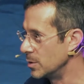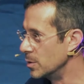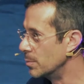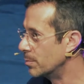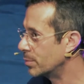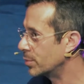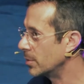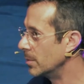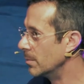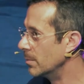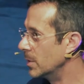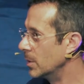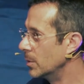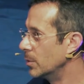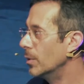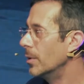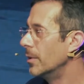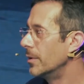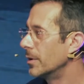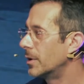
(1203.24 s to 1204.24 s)

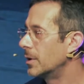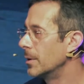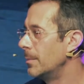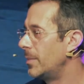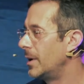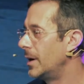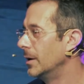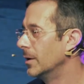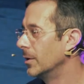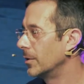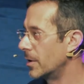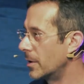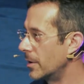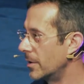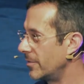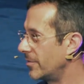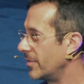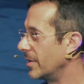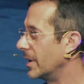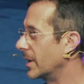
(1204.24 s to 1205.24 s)
promote the compiled
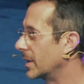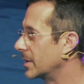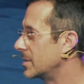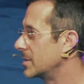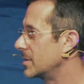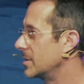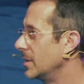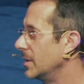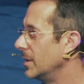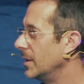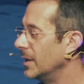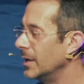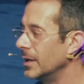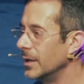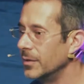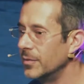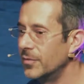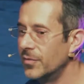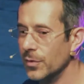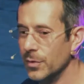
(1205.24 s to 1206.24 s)
artifact.
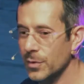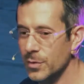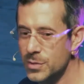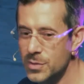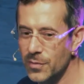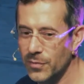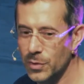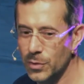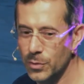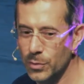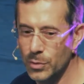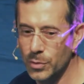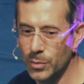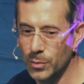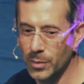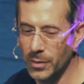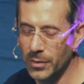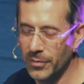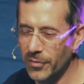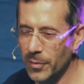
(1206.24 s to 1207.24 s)
And for those of you who
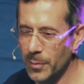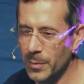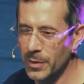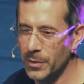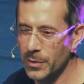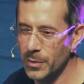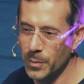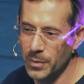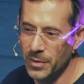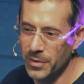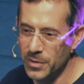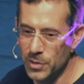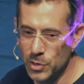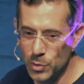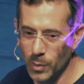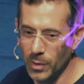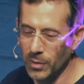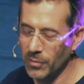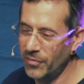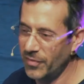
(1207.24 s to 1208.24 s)
are familiar with the
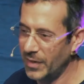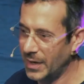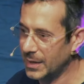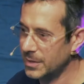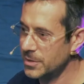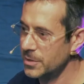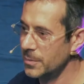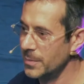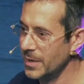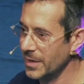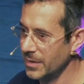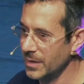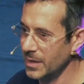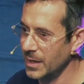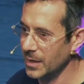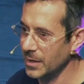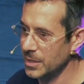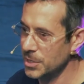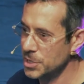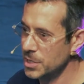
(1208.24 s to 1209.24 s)
12-factor
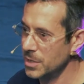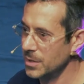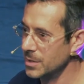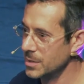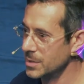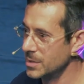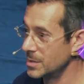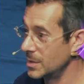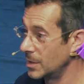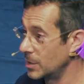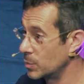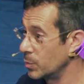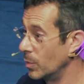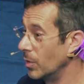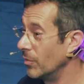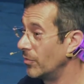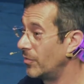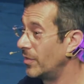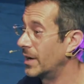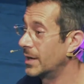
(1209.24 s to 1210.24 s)
methodology, this is a
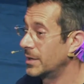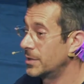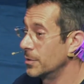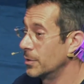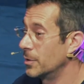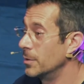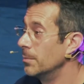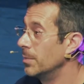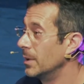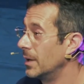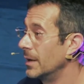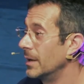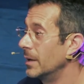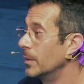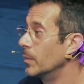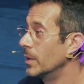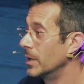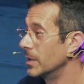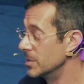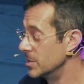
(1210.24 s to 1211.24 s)
12-factor compliant
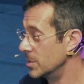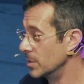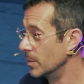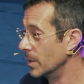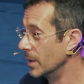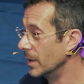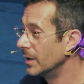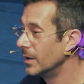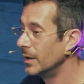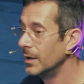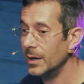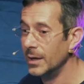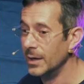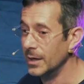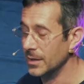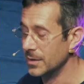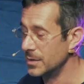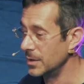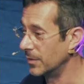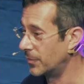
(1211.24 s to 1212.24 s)
way to do it.
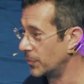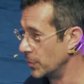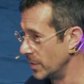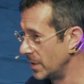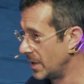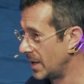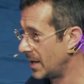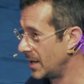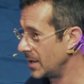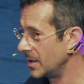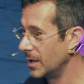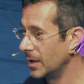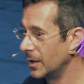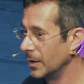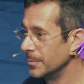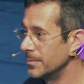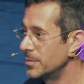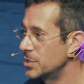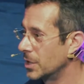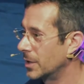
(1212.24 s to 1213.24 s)
If you're not,
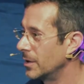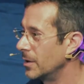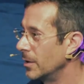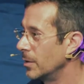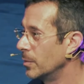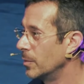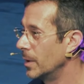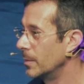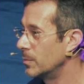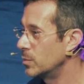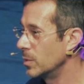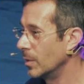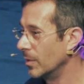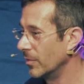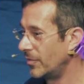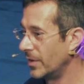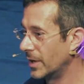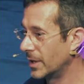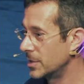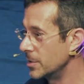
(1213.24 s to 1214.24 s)
check out on the web
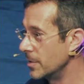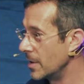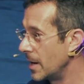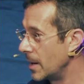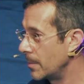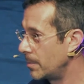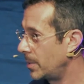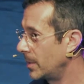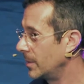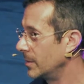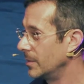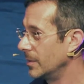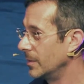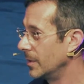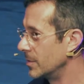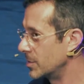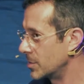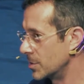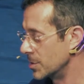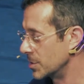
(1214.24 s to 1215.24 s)
12-factor app.
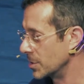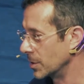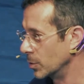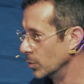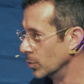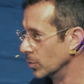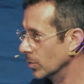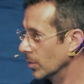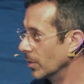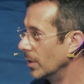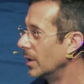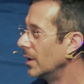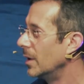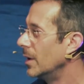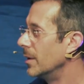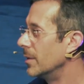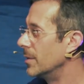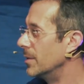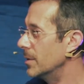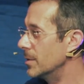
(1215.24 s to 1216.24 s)
I'd search in Google.
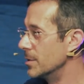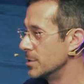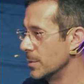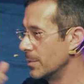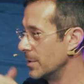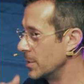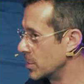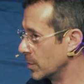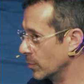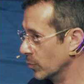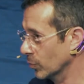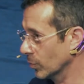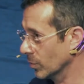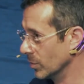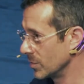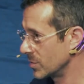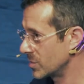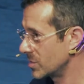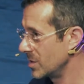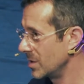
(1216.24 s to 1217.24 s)
There's a bunch of
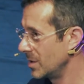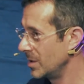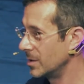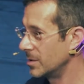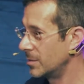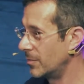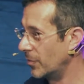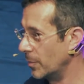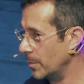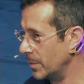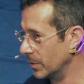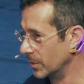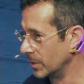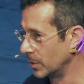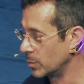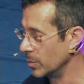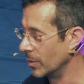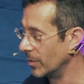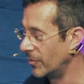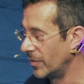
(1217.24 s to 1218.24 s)
rules for building
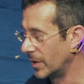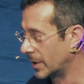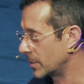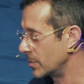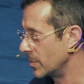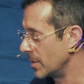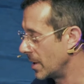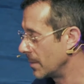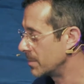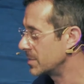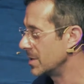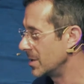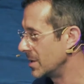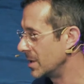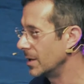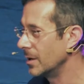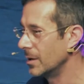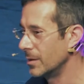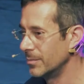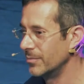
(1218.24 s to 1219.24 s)
12-factor apps, and
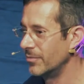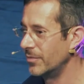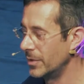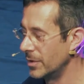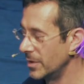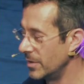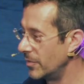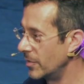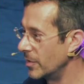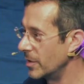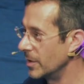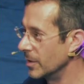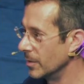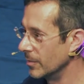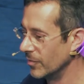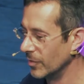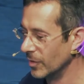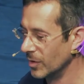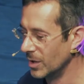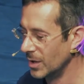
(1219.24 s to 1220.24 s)
they are very, very
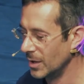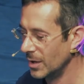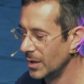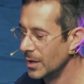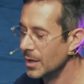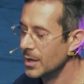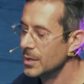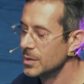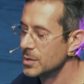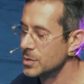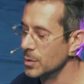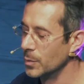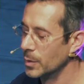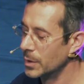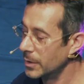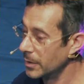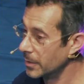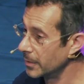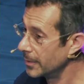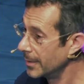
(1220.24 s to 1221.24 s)
helpful. So
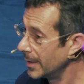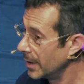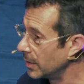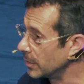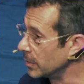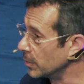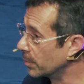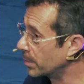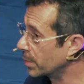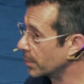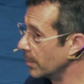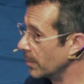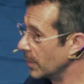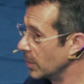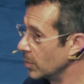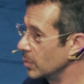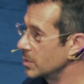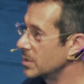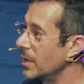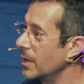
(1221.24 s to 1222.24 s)
here, you
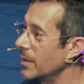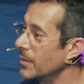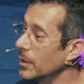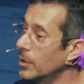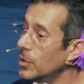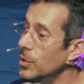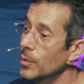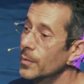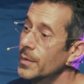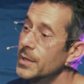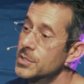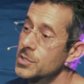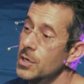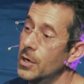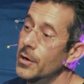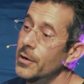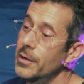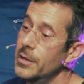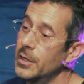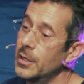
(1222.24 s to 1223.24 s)
promote the code that's
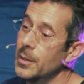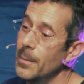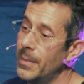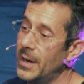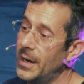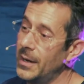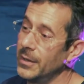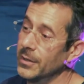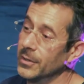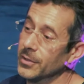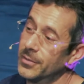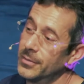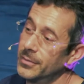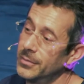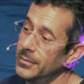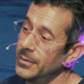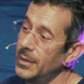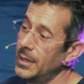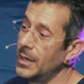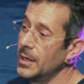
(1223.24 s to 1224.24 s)
already compiled,
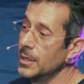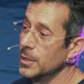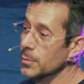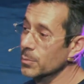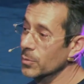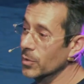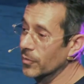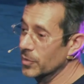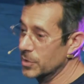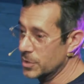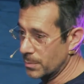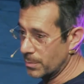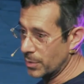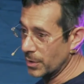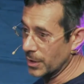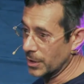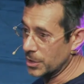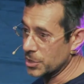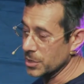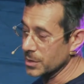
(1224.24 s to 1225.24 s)
and you move it to
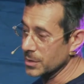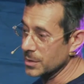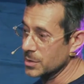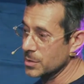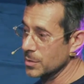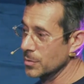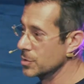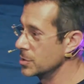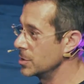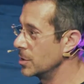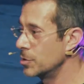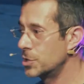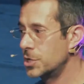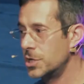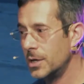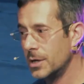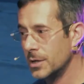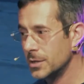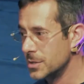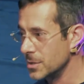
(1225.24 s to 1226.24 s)
production. So there's no
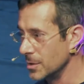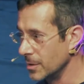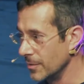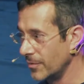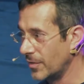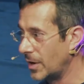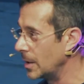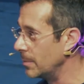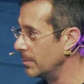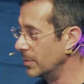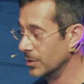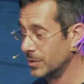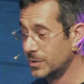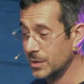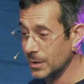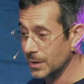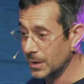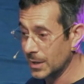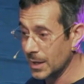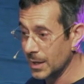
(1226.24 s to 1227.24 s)
chance of, I built it
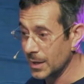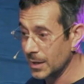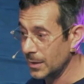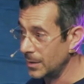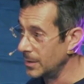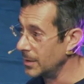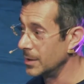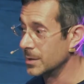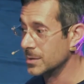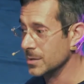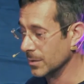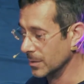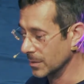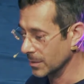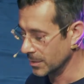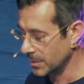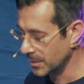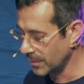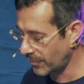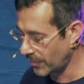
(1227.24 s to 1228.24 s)
again, it's a little
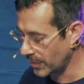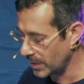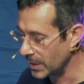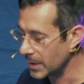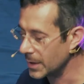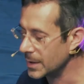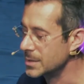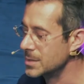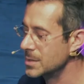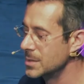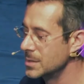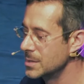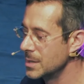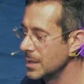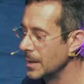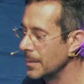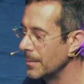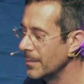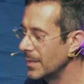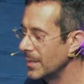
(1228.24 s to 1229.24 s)
different, it's the same.